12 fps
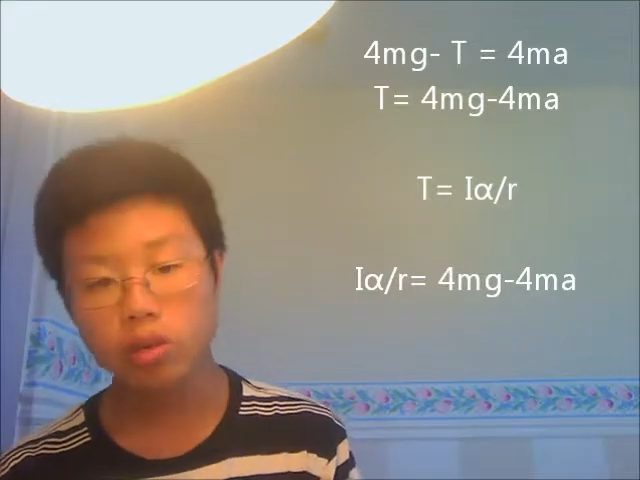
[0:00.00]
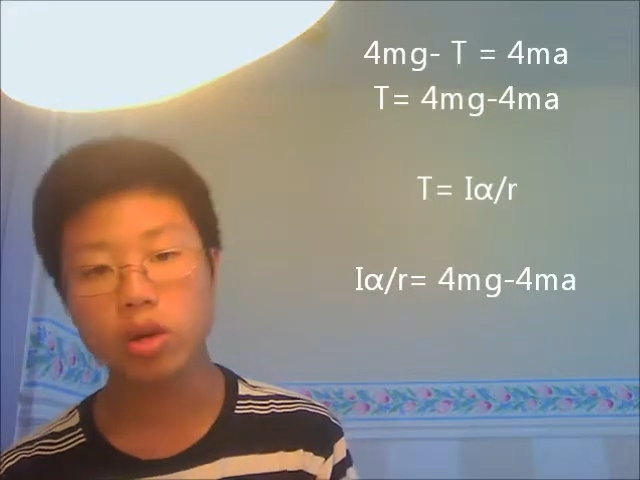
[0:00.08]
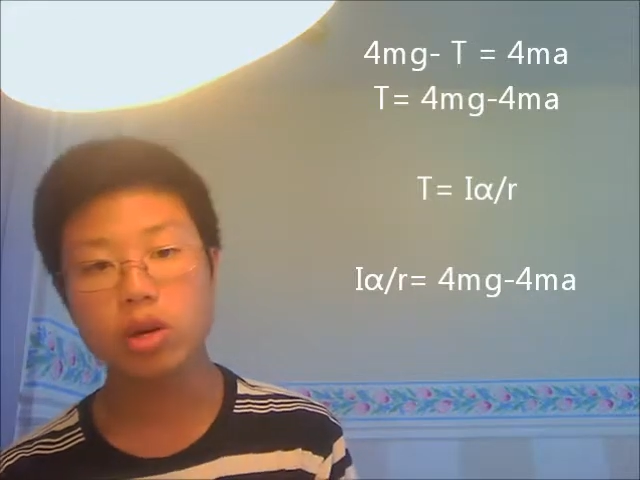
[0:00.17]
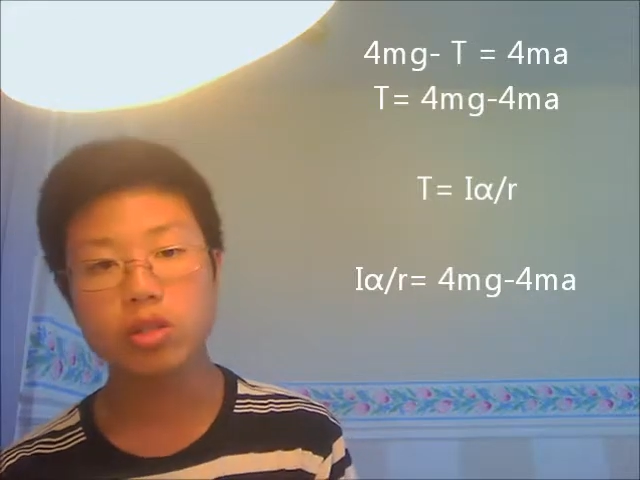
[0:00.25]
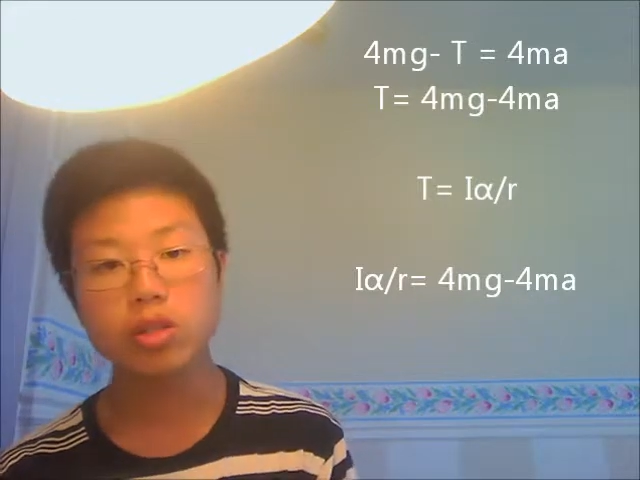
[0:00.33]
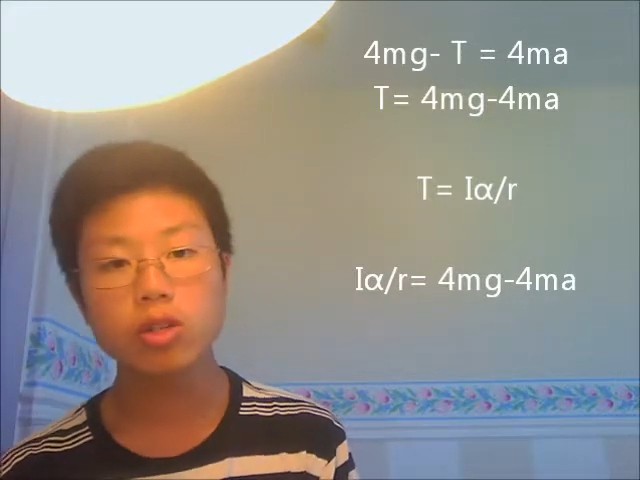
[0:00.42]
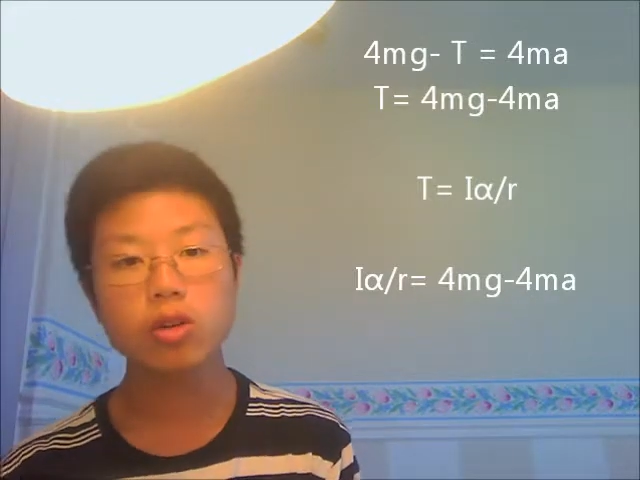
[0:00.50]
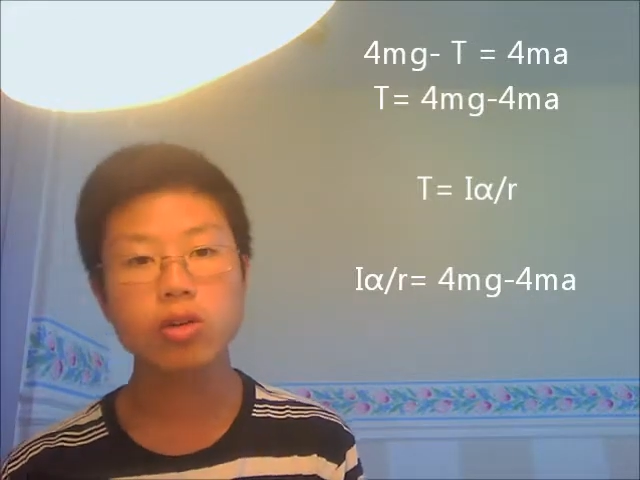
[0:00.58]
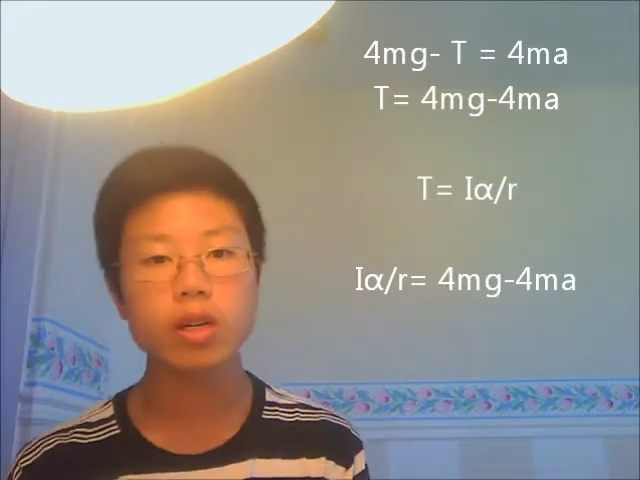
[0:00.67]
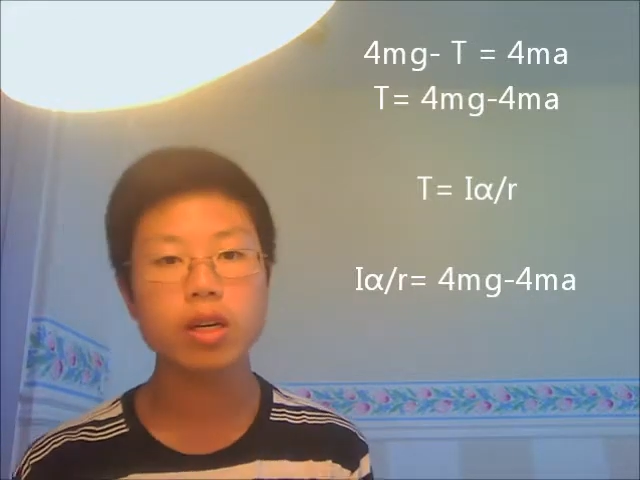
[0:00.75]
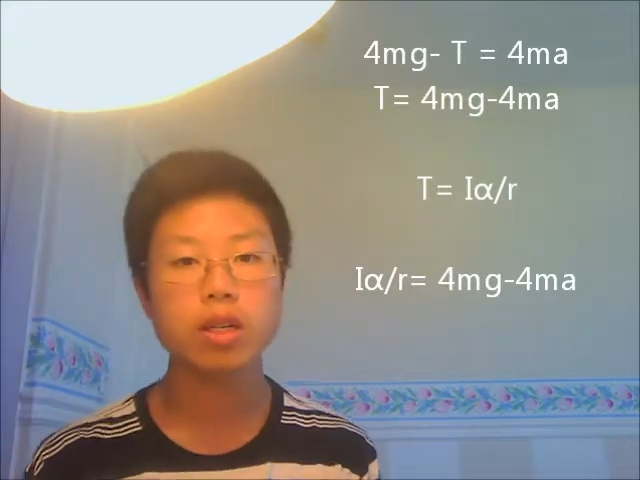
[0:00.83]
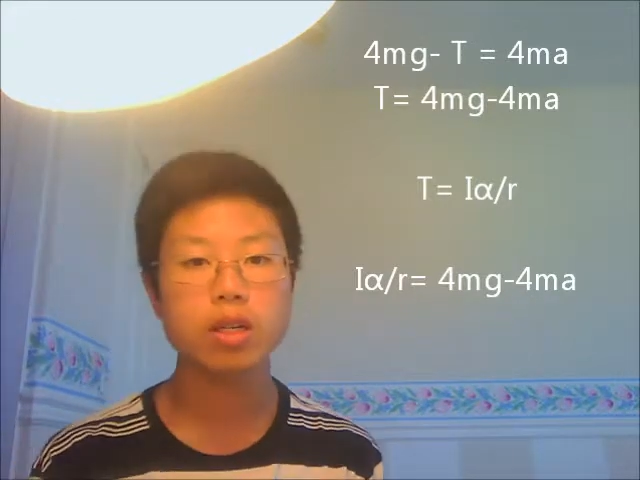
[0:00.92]
We also know
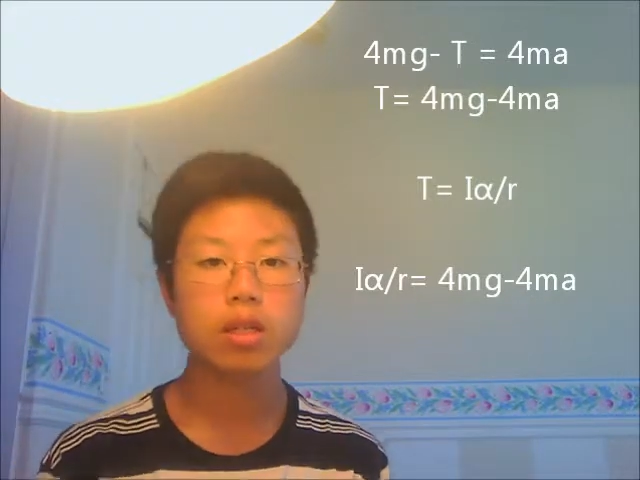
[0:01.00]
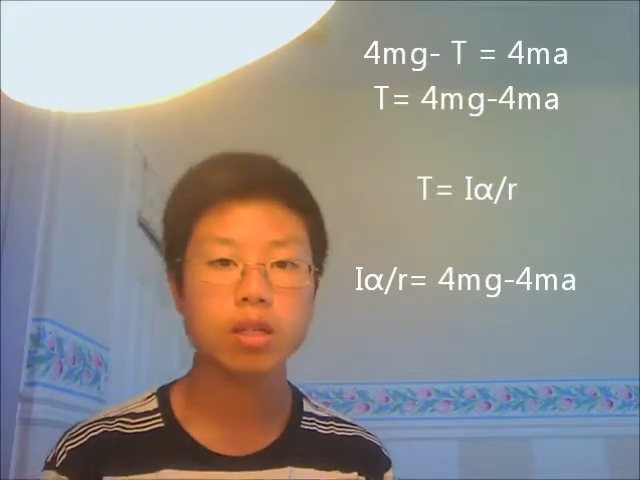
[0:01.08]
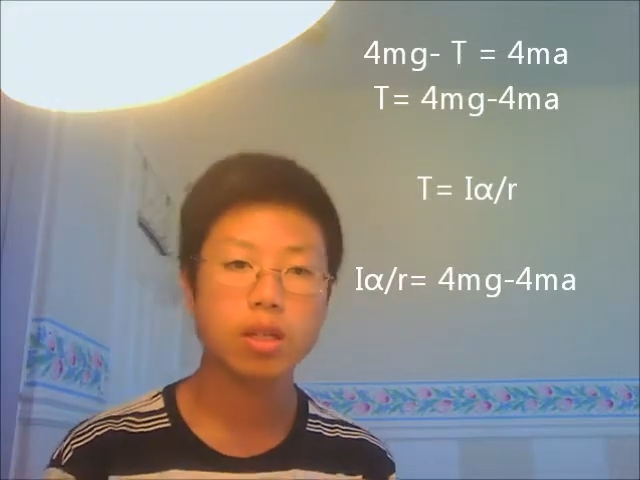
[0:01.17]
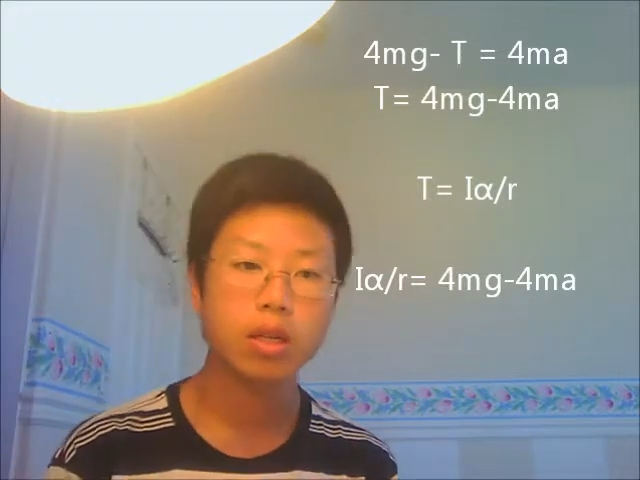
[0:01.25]
that